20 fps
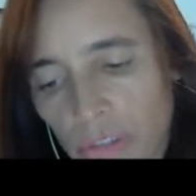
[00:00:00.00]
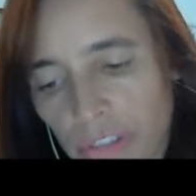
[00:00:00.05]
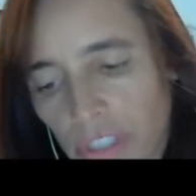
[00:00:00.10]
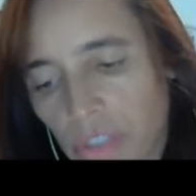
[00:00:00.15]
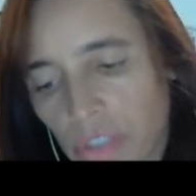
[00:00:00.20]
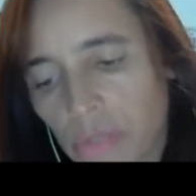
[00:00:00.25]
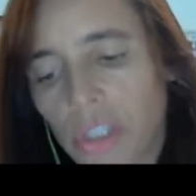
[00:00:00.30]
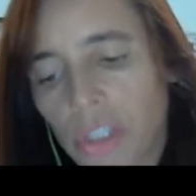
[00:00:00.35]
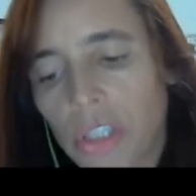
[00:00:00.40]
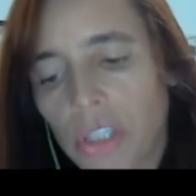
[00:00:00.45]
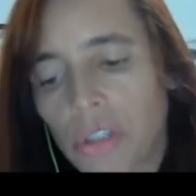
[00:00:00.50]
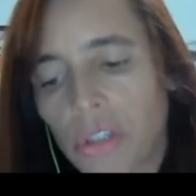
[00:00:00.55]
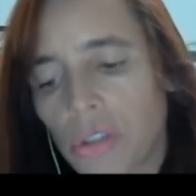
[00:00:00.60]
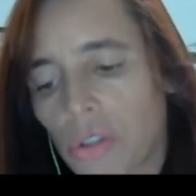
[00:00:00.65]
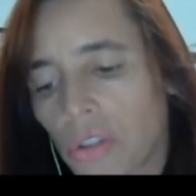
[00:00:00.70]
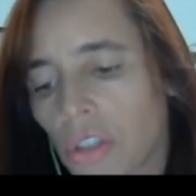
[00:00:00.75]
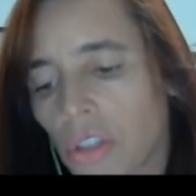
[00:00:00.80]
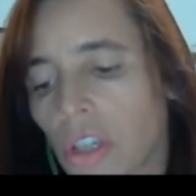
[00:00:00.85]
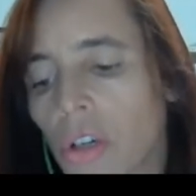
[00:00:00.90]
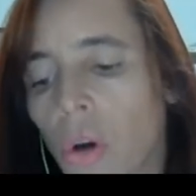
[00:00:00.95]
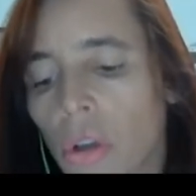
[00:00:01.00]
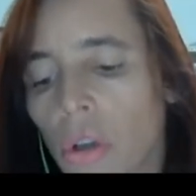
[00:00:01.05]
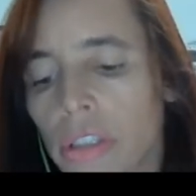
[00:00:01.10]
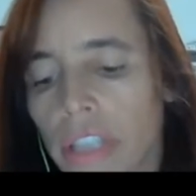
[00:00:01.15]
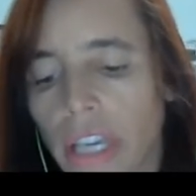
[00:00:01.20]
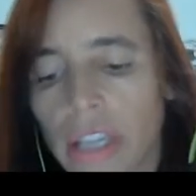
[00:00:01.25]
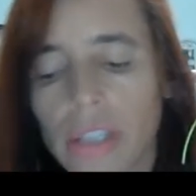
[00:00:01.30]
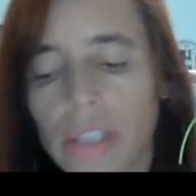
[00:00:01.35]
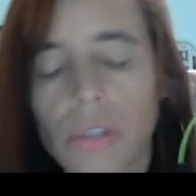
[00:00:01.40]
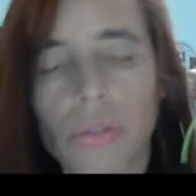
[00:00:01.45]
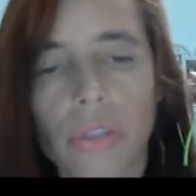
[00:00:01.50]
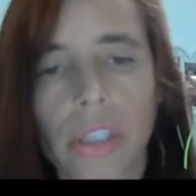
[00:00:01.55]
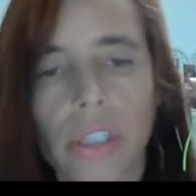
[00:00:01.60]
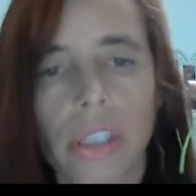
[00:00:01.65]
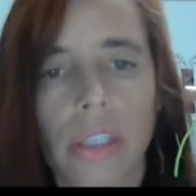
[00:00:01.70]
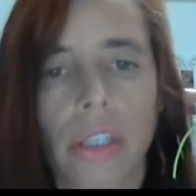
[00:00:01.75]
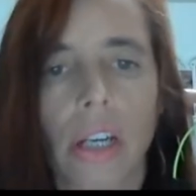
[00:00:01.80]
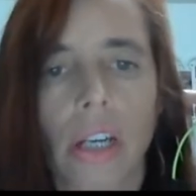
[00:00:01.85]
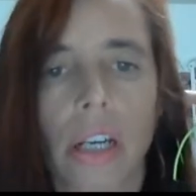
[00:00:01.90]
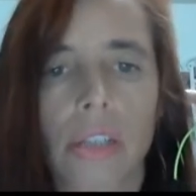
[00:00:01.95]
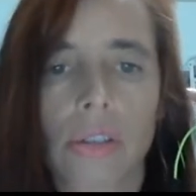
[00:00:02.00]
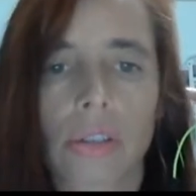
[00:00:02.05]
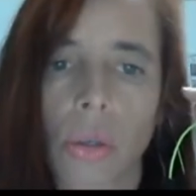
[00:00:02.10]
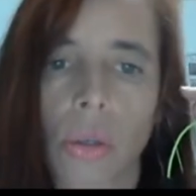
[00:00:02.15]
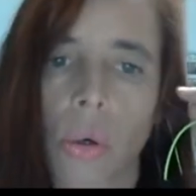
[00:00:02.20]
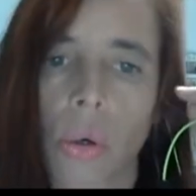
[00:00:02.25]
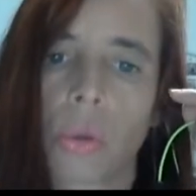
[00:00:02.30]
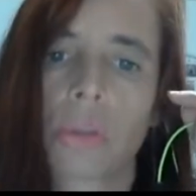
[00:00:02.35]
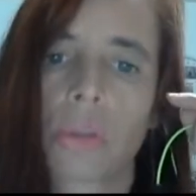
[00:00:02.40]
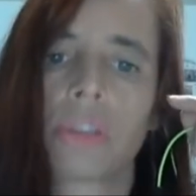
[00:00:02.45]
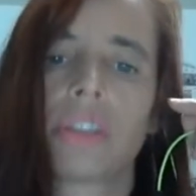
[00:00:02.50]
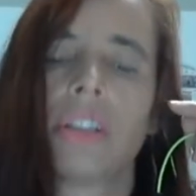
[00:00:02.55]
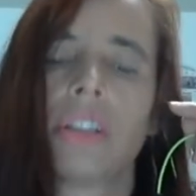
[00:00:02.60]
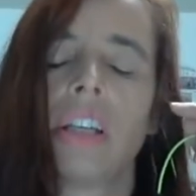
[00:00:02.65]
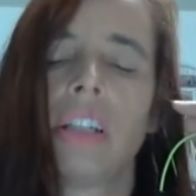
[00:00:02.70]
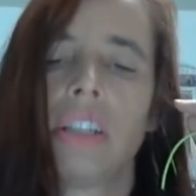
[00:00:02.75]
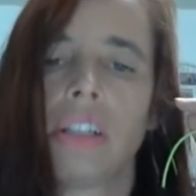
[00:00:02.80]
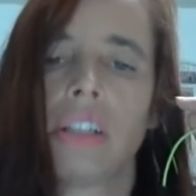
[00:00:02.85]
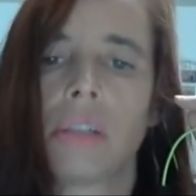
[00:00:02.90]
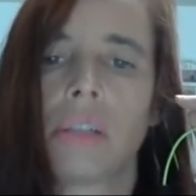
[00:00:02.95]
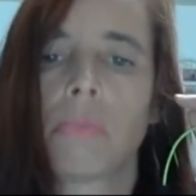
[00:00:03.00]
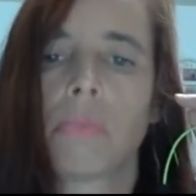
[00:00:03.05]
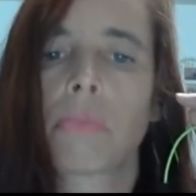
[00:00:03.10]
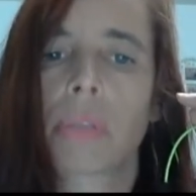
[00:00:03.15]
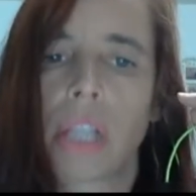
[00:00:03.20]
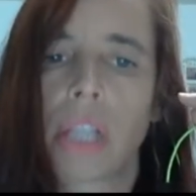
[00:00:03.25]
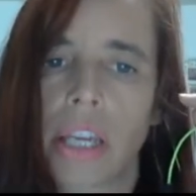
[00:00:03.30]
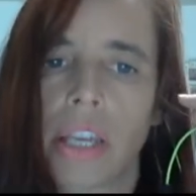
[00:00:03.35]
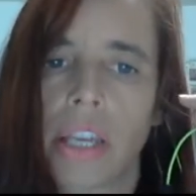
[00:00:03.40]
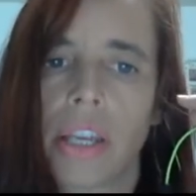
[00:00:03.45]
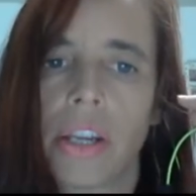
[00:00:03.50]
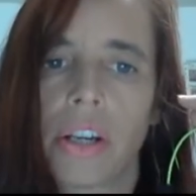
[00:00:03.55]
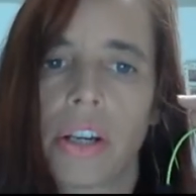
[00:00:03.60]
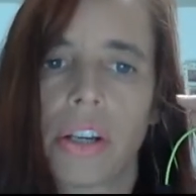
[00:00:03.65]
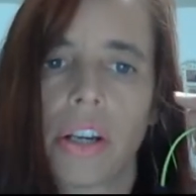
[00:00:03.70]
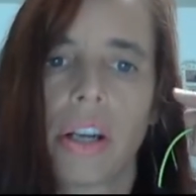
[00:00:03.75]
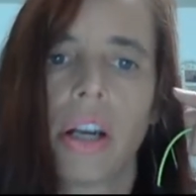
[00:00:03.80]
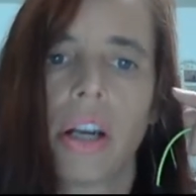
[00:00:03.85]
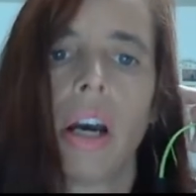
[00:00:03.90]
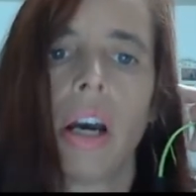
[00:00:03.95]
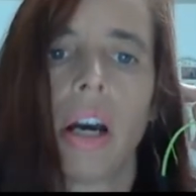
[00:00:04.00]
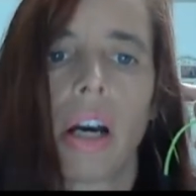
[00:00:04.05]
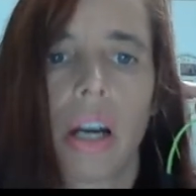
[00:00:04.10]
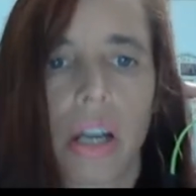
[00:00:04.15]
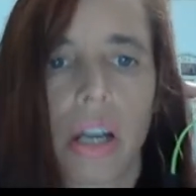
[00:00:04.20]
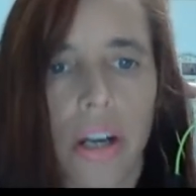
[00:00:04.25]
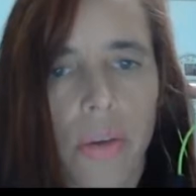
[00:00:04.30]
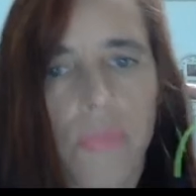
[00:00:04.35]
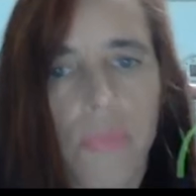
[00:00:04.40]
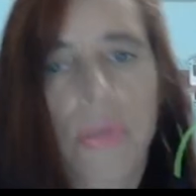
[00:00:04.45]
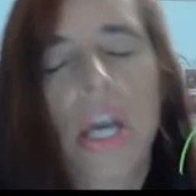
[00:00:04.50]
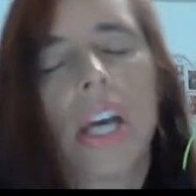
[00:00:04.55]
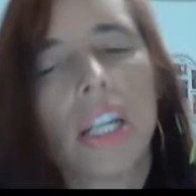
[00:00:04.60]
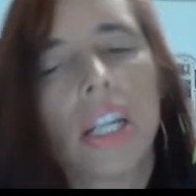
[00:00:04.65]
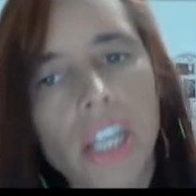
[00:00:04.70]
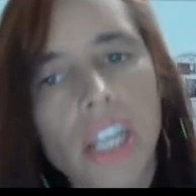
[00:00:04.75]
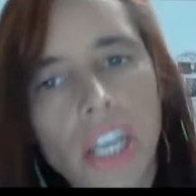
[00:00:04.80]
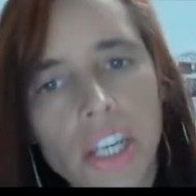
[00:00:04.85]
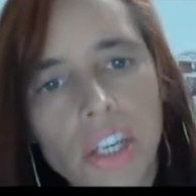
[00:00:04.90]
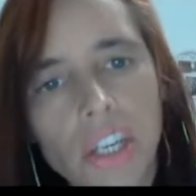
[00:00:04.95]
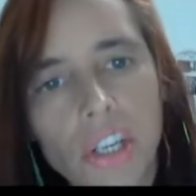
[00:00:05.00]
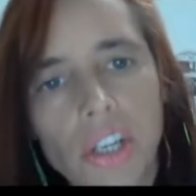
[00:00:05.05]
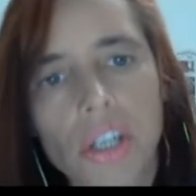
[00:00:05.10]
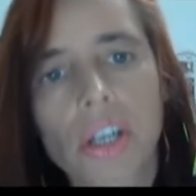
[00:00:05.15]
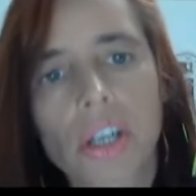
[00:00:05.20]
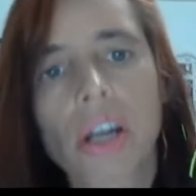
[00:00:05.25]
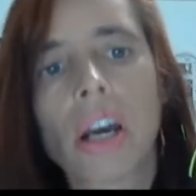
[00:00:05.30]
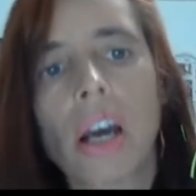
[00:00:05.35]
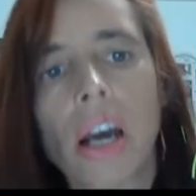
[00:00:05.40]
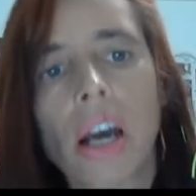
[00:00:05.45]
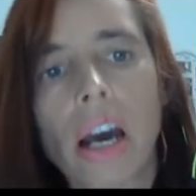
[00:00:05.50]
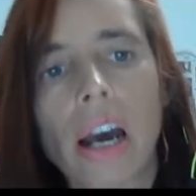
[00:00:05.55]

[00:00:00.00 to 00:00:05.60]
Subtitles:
his videos, he got angry and called another player nigger.